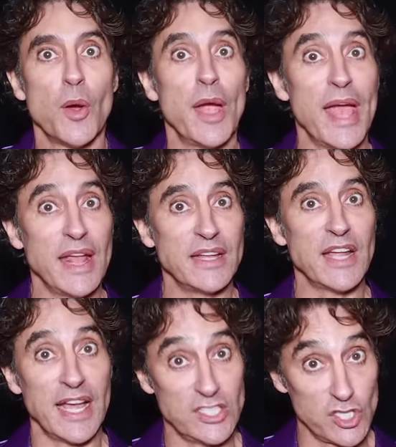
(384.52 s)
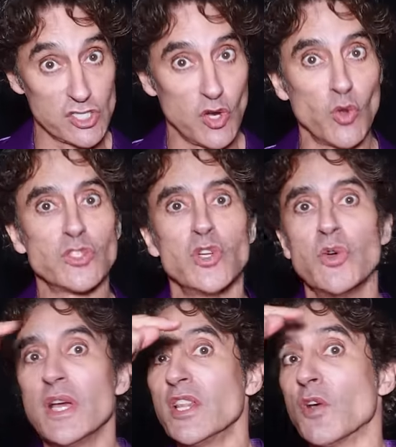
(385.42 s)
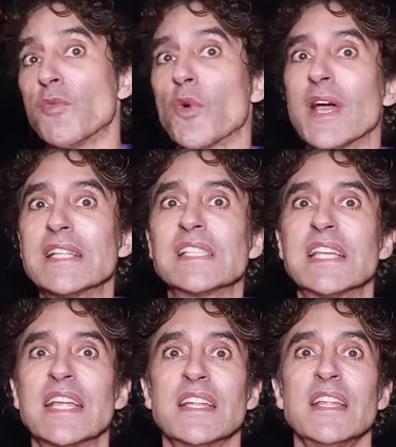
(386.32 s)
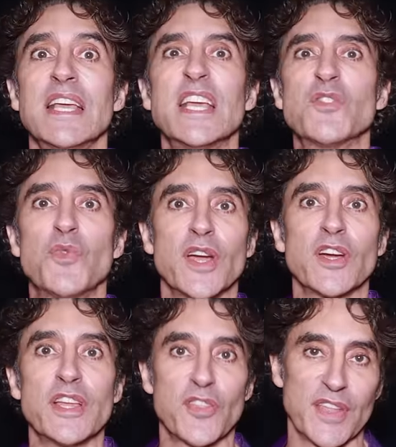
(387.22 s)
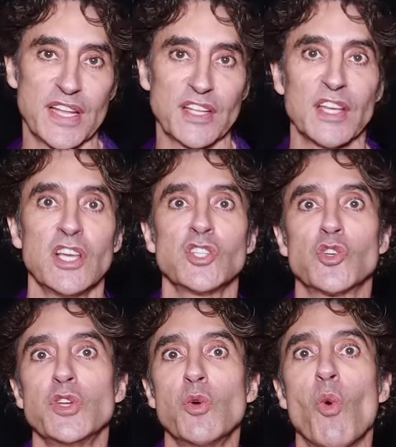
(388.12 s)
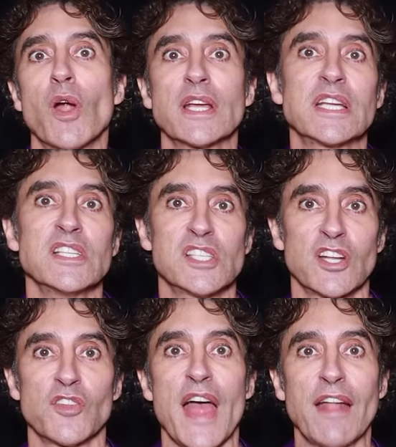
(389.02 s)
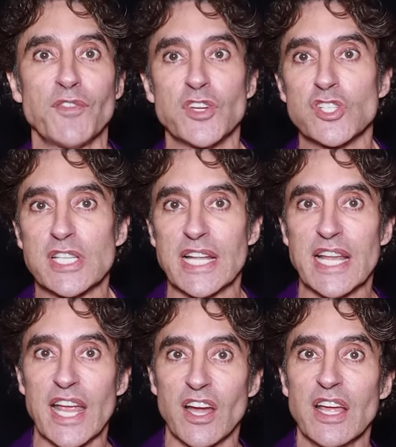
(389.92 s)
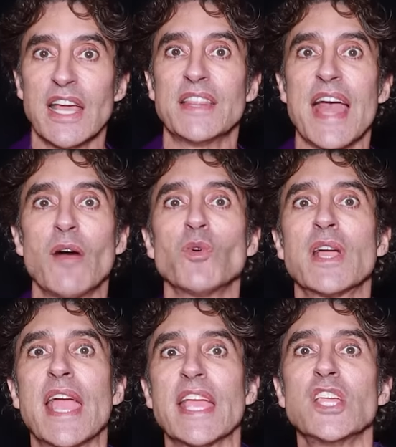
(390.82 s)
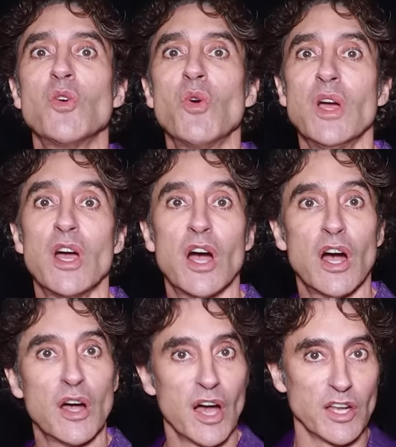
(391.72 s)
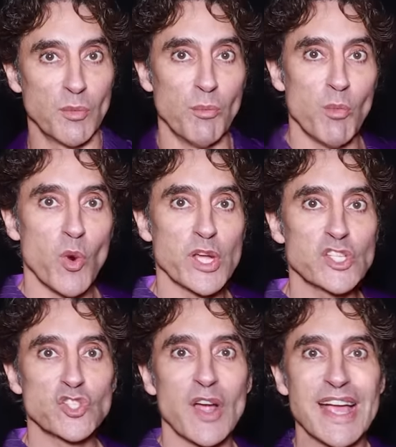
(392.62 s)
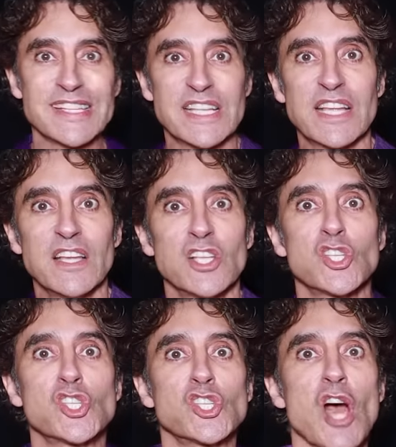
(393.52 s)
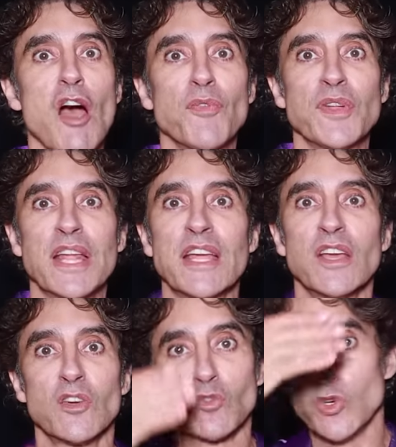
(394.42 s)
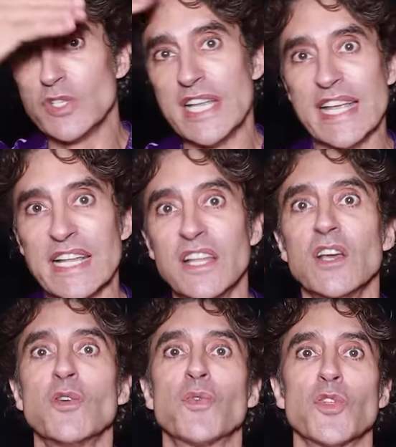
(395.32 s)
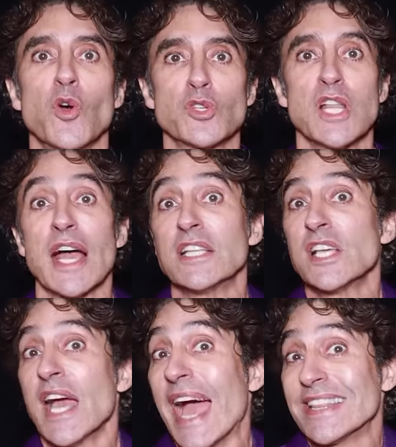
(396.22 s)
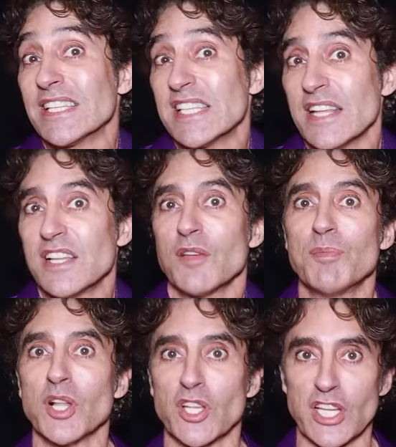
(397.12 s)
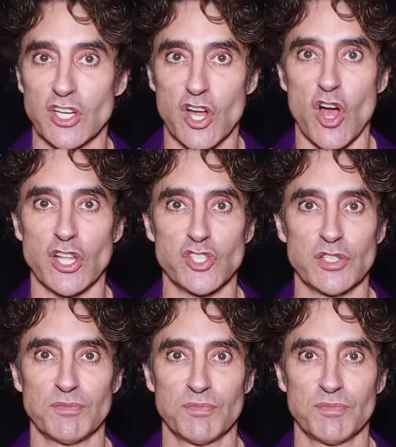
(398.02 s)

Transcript: And I just told you the forehead skin is very thin. So you want to consider that for your skincare. That will get you on a moisturizing, softening routine for those lines at the same time building your collagen.